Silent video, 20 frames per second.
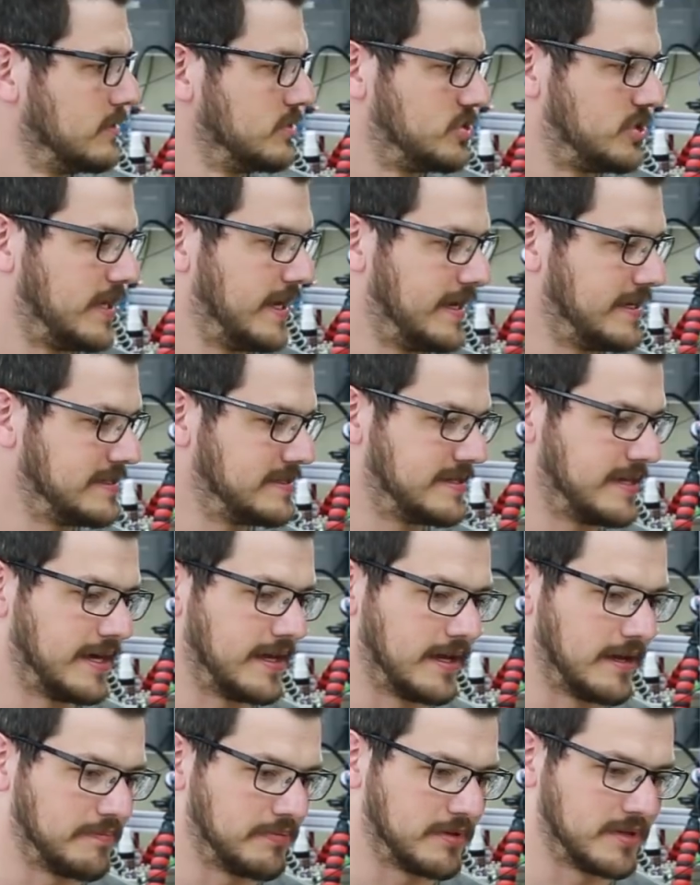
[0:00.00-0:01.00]
change
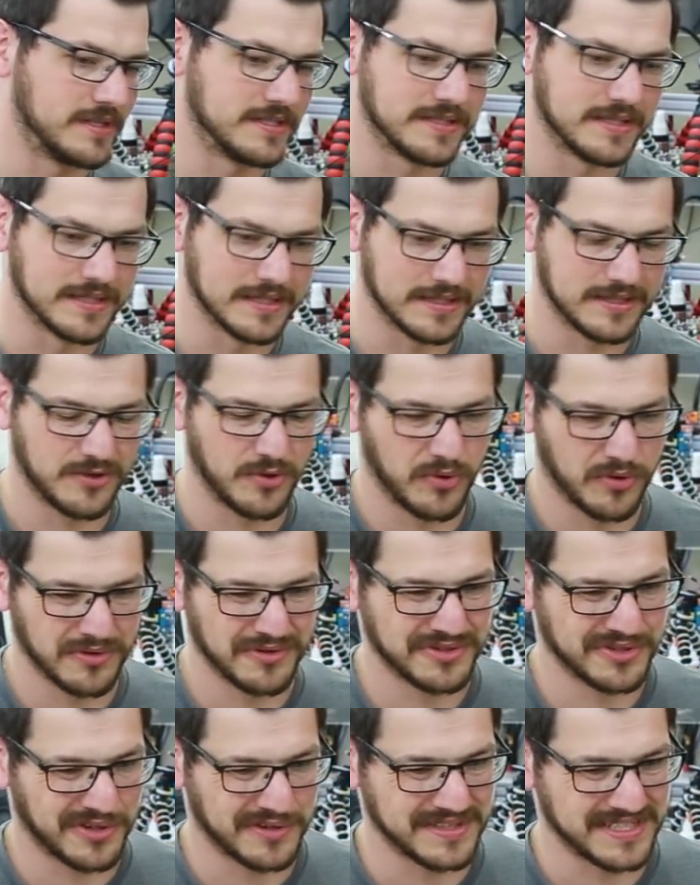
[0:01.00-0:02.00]
that up because the
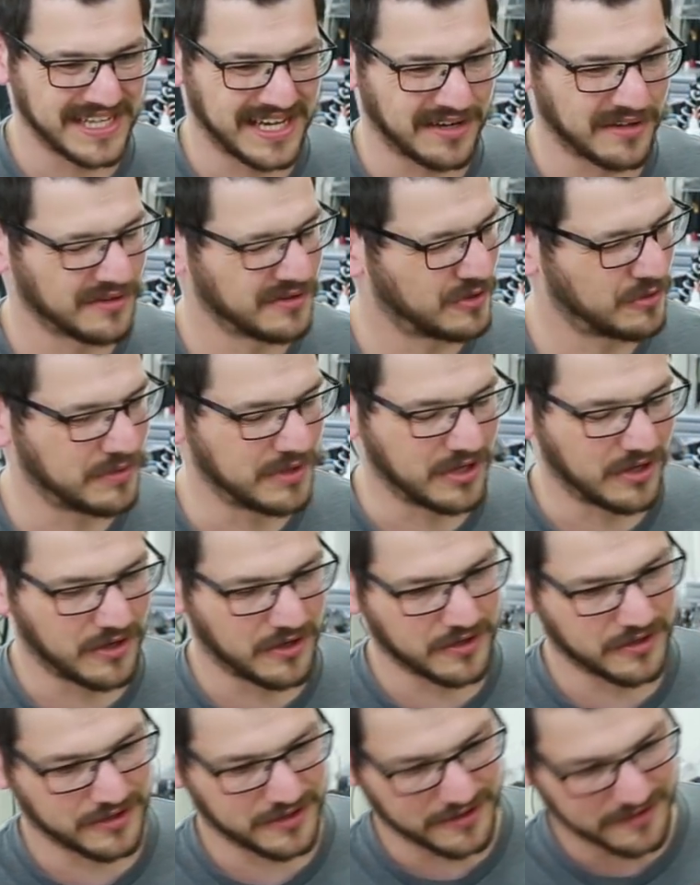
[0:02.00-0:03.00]
corners are down a little bit
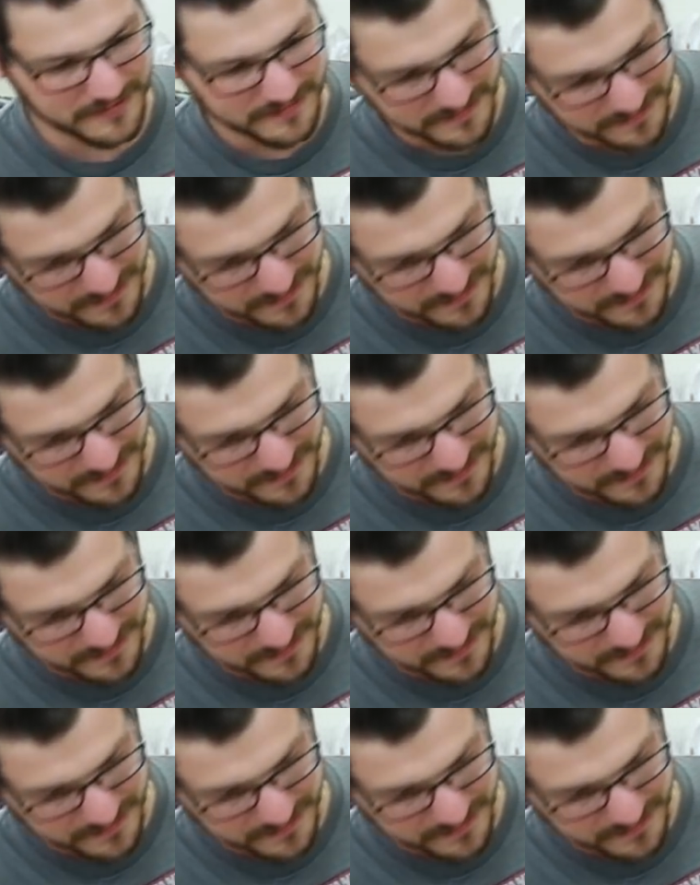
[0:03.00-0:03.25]
hard.